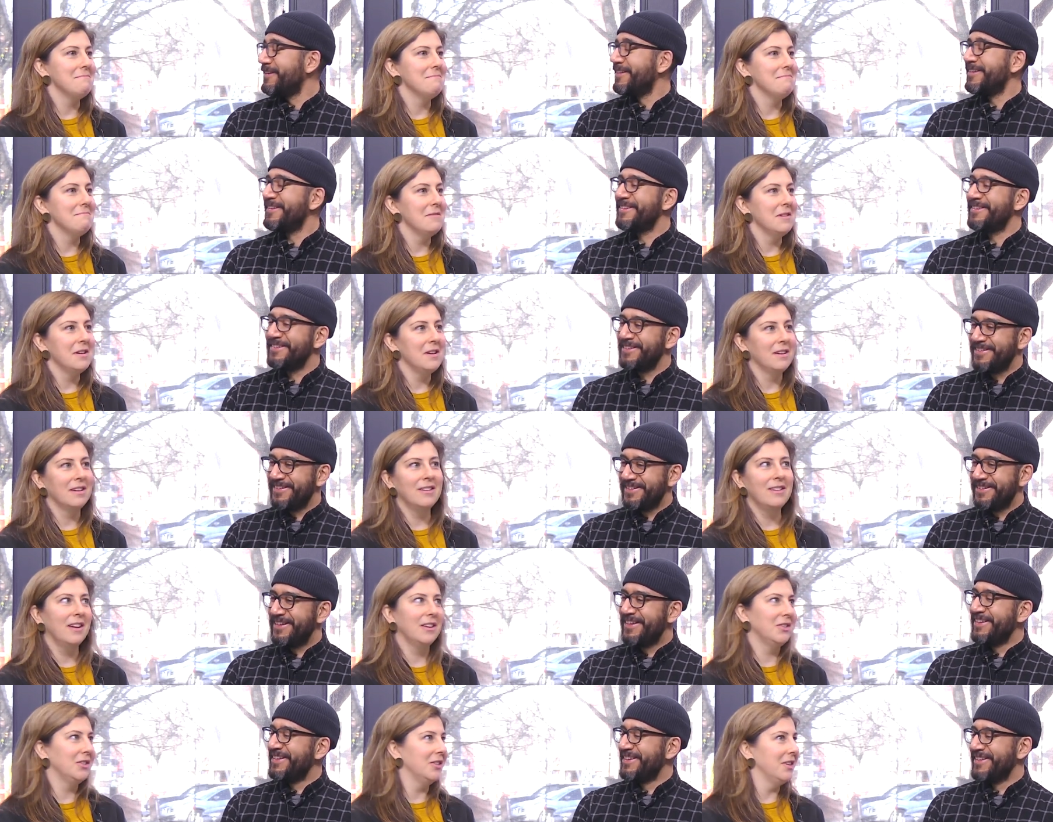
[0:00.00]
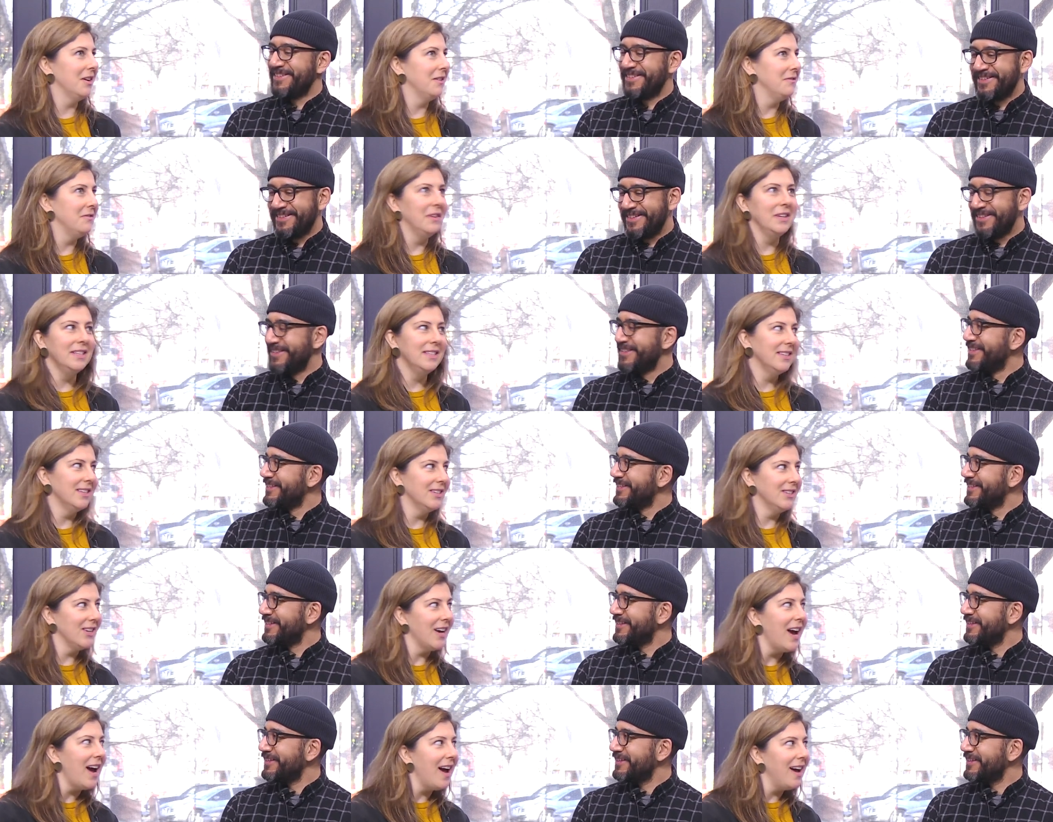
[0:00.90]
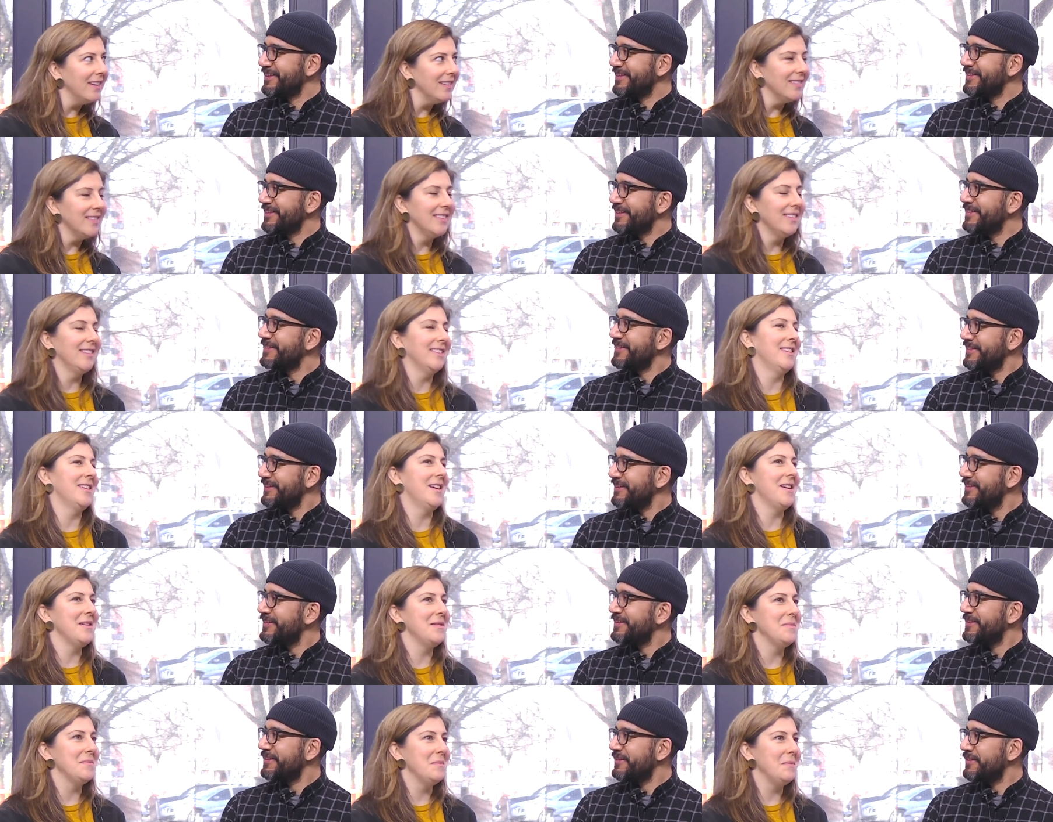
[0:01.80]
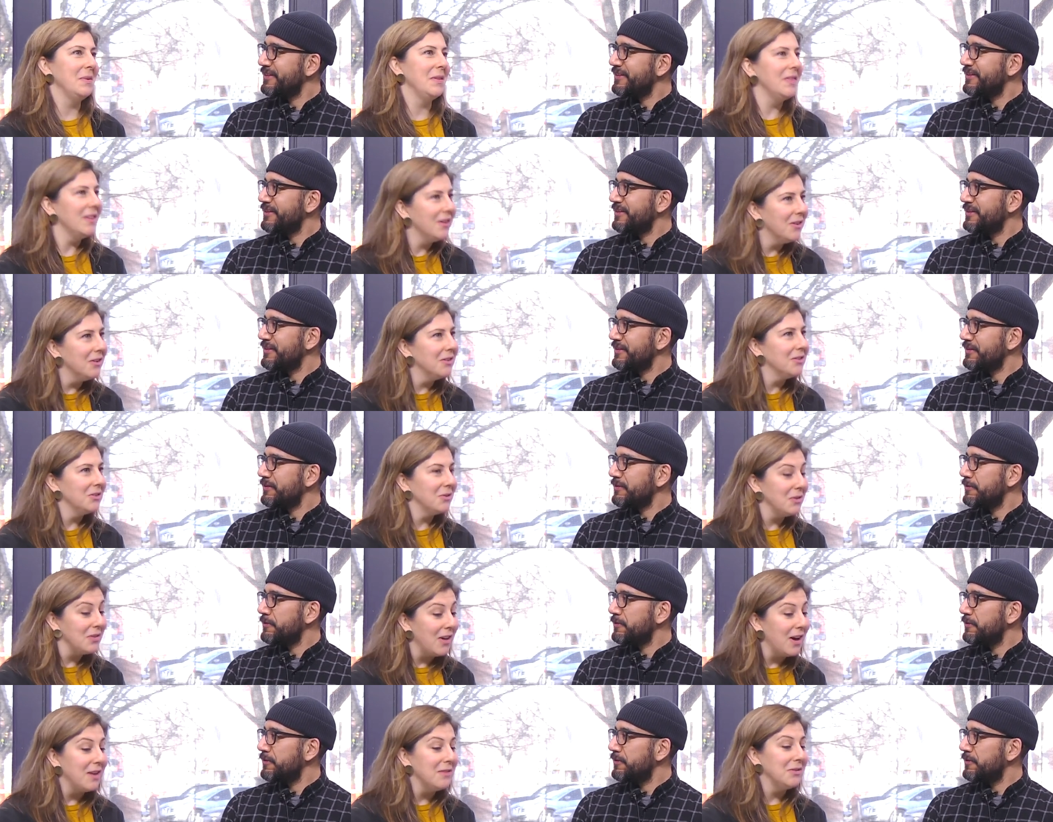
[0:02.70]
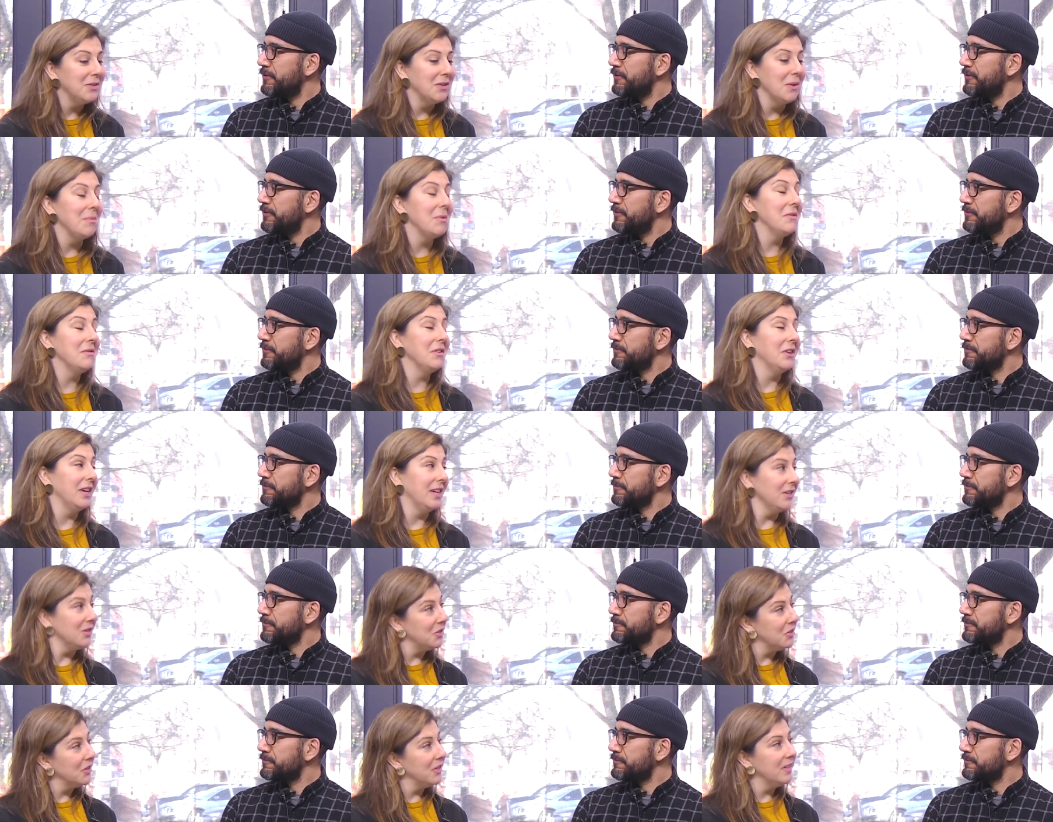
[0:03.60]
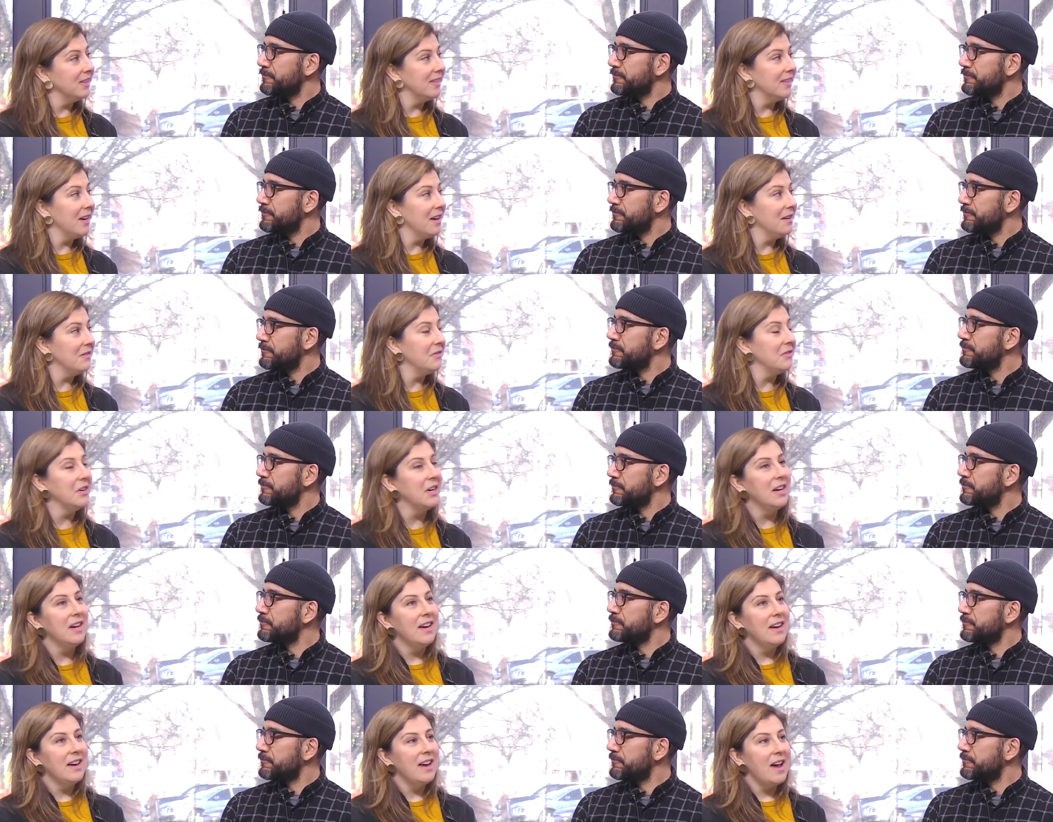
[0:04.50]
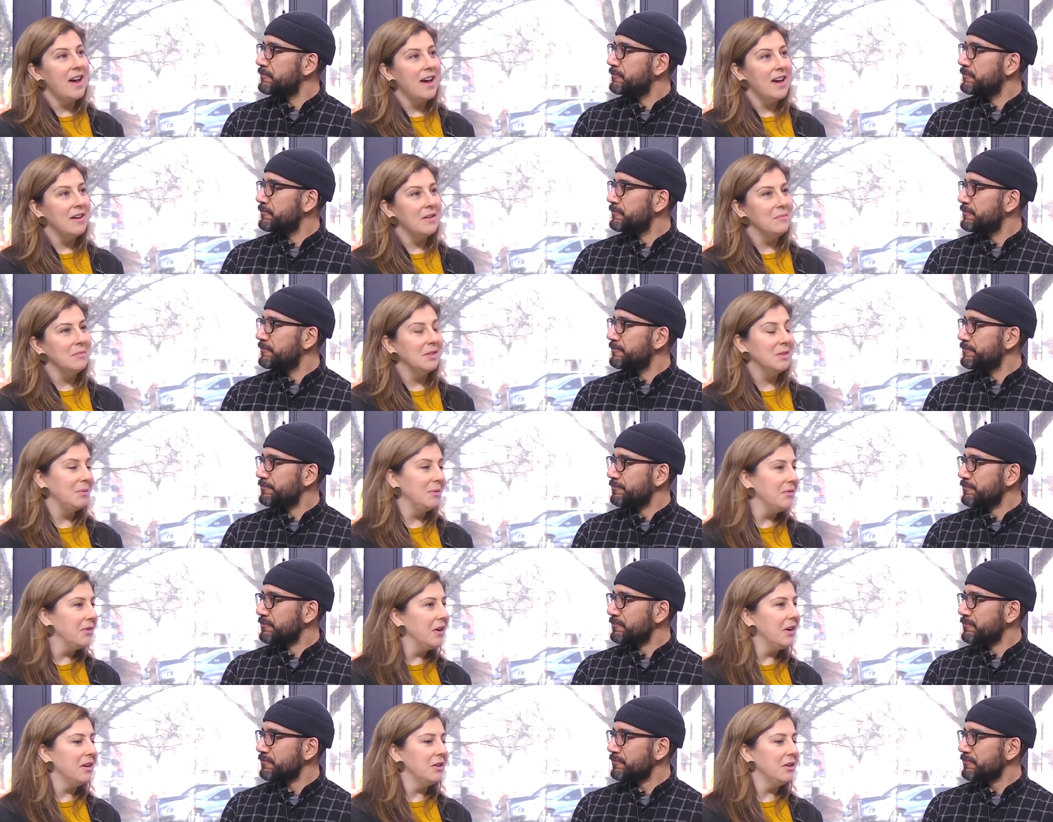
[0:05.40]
Speaker 1: a collection of vintage hats, um, but then also a lot of Somerville history stuff. Um, it's been very